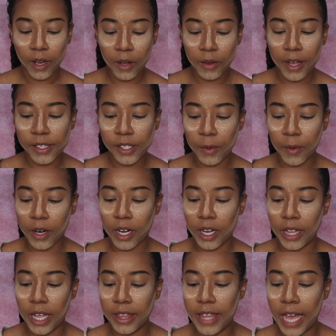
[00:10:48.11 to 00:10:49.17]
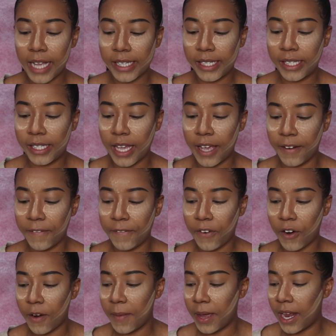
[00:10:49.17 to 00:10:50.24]
Okay, so we're gonna let that sit
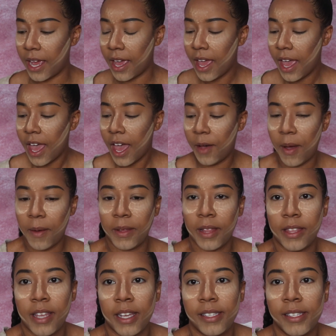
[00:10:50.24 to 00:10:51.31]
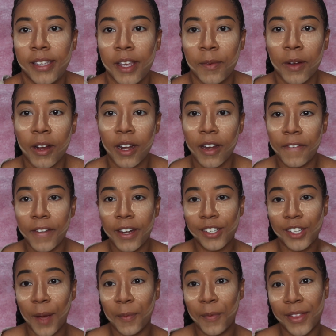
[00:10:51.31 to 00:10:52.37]
for a minute, and while we let that sit, we're gonna
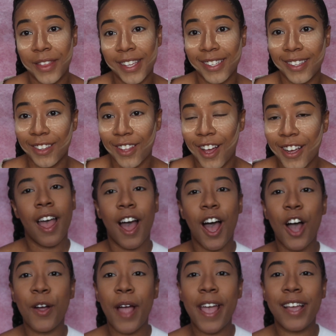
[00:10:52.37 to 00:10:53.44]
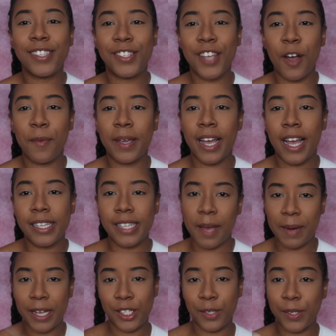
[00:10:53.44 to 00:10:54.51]
finish up with this look. Okay, so because
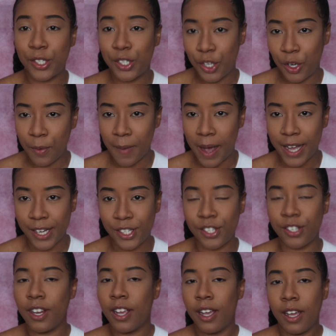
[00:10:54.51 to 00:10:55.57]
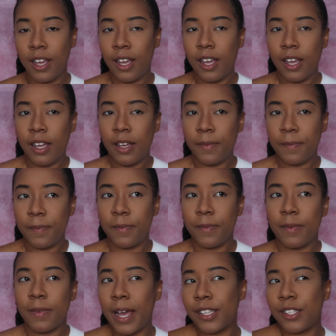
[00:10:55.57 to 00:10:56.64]
I'm not doing too much,
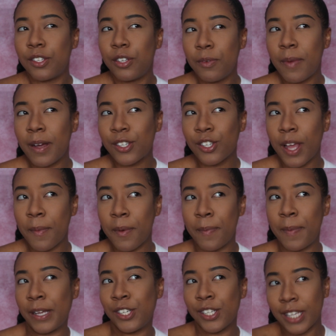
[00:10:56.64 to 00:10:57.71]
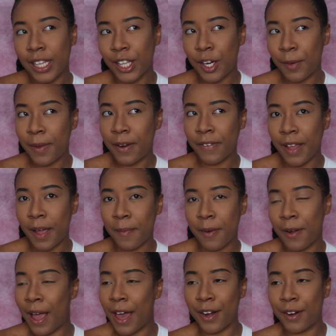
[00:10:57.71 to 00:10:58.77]
not too much glamour, but just a little bit of
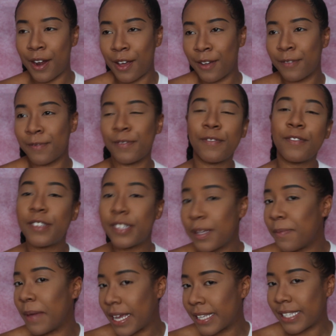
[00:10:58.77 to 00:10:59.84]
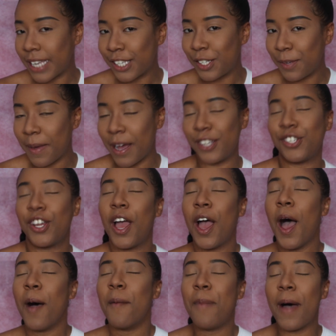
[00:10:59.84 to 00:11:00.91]
glamour, I don't know. To me, it's not too much.
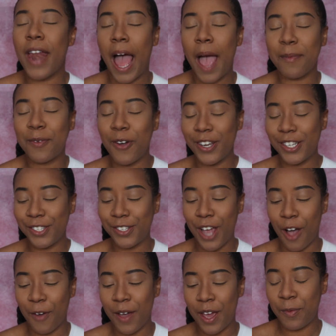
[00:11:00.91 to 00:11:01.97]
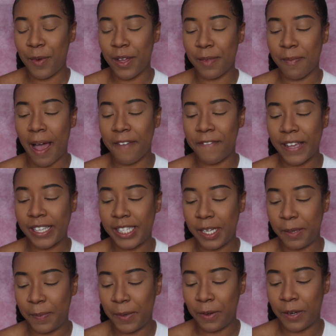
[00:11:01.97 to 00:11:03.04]
But I'm going to go with my
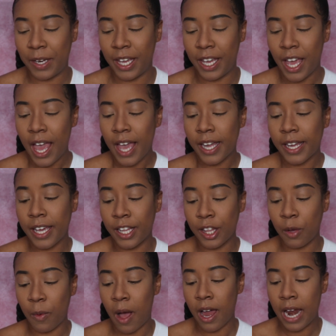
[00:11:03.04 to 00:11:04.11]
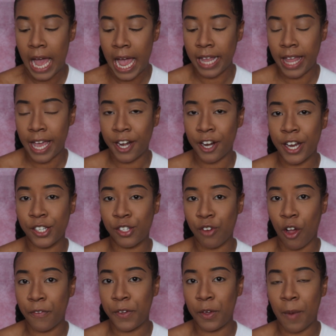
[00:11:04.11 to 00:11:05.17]
Fenty Beauty Kilowatt Highlighter in
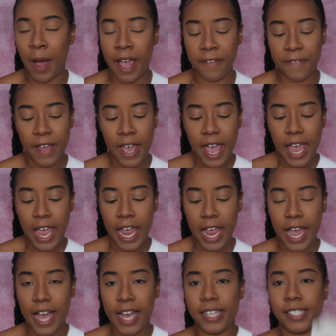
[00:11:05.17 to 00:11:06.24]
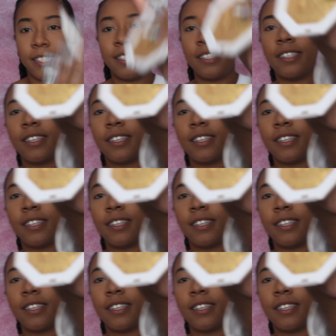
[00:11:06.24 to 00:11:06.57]
Trophy Wife, and